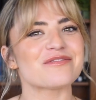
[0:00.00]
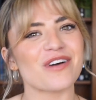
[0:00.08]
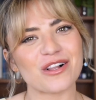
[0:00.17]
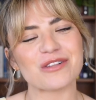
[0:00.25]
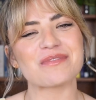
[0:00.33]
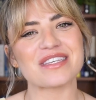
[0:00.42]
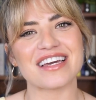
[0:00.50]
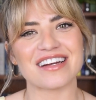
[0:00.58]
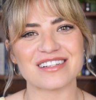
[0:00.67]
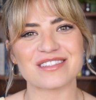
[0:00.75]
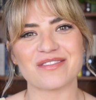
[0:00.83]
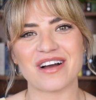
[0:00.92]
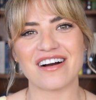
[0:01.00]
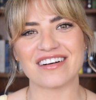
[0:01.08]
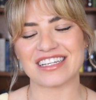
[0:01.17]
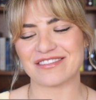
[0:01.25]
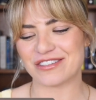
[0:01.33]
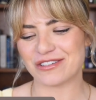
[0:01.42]
follow me there as well
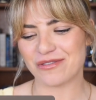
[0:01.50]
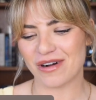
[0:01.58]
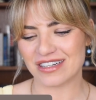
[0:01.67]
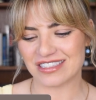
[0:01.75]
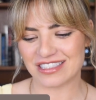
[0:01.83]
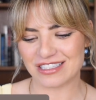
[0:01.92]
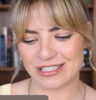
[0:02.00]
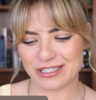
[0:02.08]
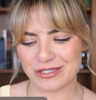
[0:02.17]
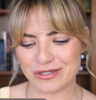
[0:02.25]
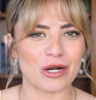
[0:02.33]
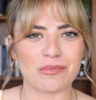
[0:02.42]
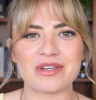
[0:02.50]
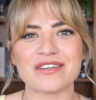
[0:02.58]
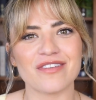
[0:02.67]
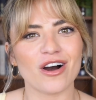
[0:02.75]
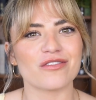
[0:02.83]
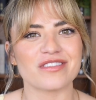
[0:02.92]
if you want to, you know, be
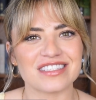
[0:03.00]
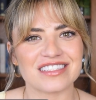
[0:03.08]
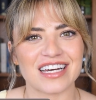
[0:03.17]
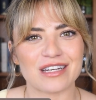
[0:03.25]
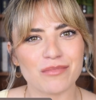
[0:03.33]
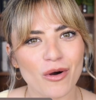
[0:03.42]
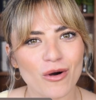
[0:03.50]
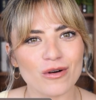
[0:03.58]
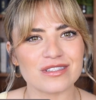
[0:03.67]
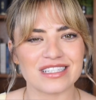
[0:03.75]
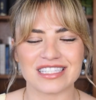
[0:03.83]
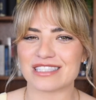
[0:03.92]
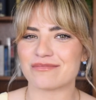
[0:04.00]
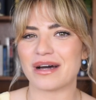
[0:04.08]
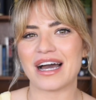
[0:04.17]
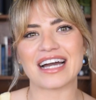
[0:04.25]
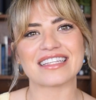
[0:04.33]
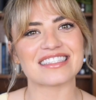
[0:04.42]
involved in these kind of polls, get some
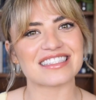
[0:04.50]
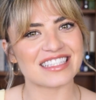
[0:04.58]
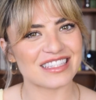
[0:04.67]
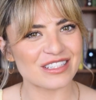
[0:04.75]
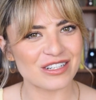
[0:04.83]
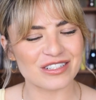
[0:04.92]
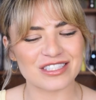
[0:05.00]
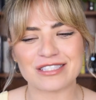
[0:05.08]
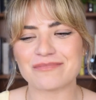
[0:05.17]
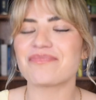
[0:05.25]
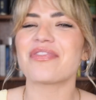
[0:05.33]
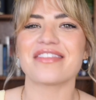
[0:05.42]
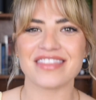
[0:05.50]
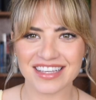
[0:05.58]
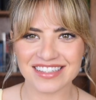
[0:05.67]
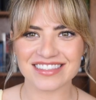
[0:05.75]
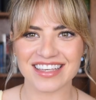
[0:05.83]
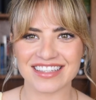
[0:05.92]
behind the scene looks,
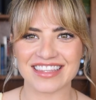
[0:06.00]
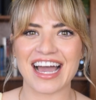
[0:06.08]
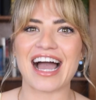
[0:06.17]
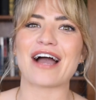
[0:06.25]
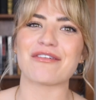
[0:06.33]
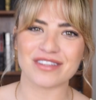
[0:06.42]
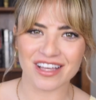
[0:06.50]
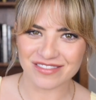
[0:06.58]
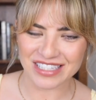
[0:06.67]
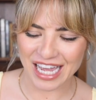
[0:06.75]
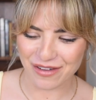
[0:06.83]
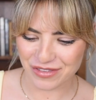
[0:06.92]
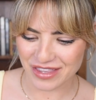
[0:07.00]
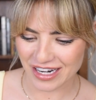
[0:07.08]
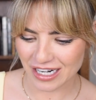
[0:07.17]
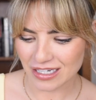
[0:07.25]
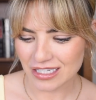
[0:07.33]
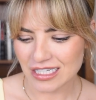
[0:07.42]
things like that. I would love to have you
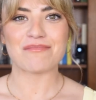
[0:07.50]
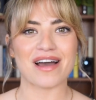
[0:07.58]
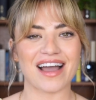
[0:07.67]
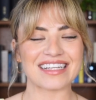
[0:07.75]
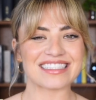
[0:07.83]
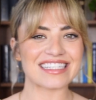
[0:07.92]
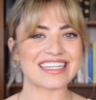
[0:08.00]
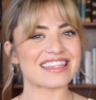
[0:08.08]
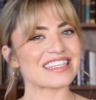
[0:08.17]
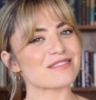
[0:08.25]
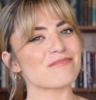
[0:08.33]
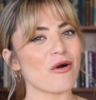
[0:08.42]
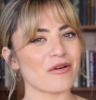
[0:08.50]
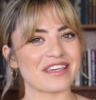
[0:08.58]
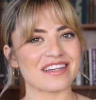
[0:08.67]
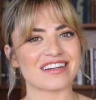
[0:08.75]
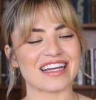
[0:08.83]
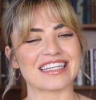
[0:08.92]
there. But I did this poll
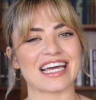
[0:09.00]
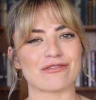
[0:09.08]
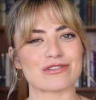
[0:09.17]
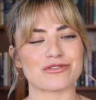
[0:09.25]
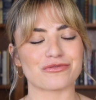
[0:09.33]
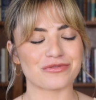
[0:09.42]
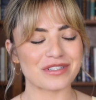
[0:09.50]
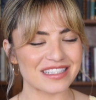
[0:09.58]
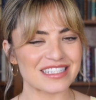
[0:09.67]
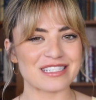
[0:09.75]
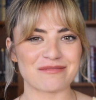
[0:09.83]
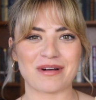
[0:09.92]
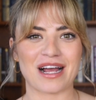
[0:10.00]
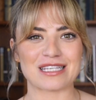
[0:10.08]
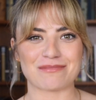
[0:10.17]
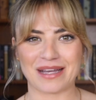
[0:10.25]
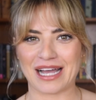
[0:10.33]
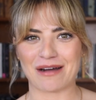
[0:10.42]
here and I was really
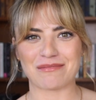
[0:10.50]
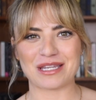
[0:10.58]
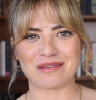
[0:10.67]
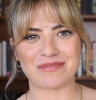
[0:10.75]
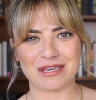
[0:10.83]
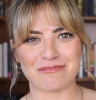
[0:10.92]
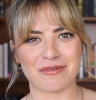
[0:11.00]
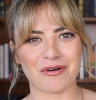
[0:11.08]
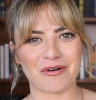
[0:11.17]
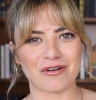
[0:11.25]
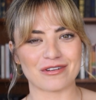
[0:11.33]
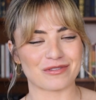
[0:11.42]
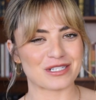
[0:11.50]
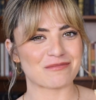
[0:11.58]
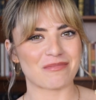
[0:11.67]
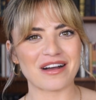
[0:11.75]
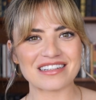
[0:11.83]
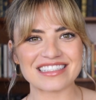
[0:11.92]
surprised by how many people
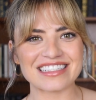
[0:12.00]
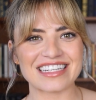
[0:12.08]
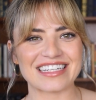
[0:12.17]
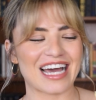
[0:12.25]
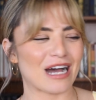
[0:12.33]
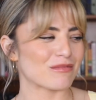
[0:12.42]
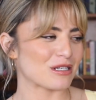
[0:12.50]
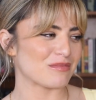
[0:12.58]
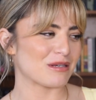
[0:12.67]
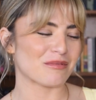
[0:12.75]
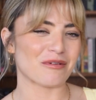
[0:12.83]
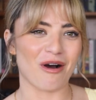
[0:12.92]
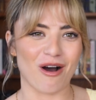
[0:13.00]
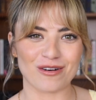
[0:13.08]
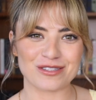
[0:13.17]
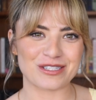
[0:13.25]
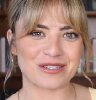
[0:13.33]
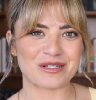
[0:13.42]
responded and how many people
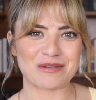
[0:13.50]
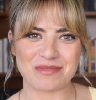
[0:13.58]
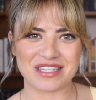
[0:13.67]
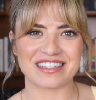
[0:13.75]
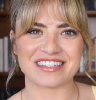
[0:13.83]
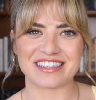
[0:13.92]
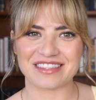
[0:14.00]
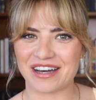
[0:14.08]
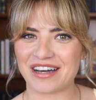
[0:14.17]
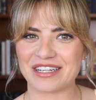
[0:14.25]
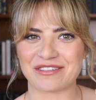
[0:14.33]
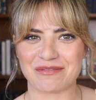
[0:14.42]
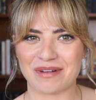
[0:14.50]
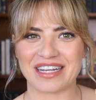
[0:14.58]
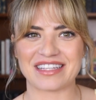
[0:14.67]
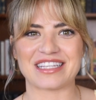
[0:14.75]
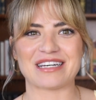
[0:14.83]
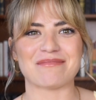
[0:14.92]
also immediately thought it
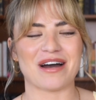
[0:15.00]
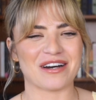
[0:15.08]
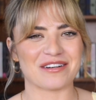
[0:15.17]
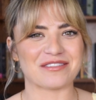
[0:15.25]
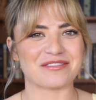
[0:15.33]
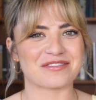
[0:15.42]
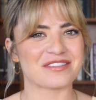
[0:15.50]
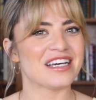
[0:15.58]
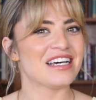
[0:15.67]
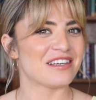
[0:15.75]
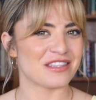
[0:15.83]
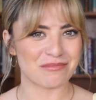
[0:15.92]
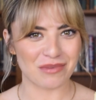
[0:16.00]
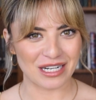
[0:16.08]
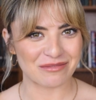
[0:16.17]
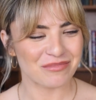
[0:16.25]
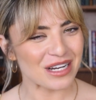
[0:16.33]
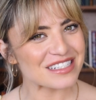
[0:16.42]
reminded them of the Pride
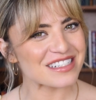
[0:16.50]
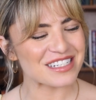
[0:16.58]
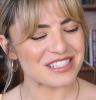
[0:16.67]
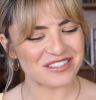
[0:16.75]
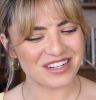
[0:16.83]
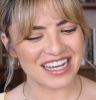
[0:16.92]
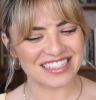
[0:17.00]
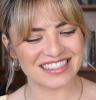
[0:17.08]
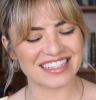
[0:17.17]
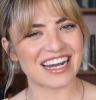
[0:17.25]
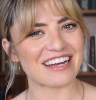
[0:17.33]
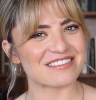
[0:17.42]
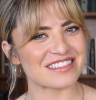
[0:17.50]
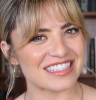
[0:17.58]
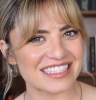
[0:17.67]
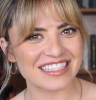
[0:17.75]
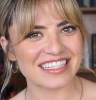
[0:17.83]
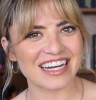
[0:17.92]
and Prejudice dress that I was
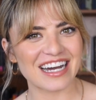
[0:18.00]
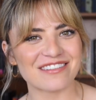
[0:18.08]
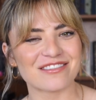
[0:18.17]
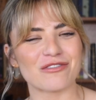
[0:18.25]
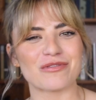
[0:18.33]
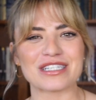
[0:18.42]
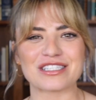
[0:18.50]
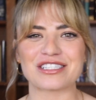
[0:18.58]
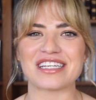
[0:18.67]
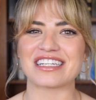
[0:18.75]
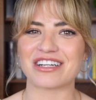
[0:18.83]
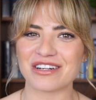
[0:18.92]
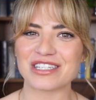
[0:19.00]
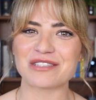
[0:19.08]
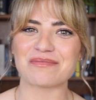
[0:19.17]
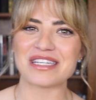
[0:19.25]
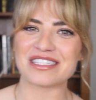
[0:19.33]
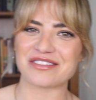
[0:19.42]
thinking of, which encouraged
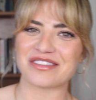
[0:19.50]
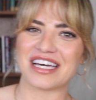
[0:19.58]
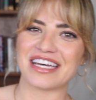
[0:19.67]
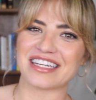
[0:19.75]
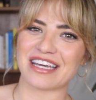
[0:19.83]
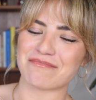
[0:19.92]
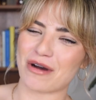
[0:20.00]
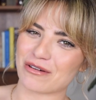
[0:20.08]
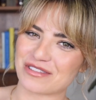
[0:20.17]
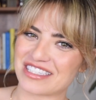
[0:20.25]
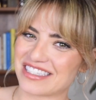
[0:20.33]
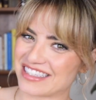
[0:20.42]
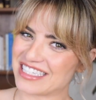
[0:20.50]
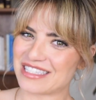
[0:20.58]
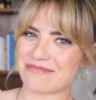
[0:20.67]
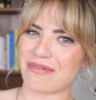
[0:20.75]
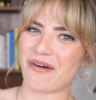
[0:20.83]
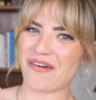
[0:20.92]
me to then post this
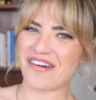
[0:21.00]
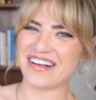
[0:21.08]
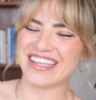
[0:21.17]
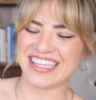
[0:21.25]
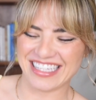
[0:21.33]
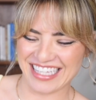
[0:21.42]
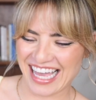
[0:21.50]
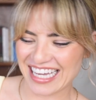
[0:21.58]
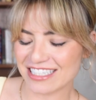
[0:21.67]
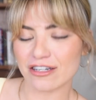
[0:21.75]
poll. And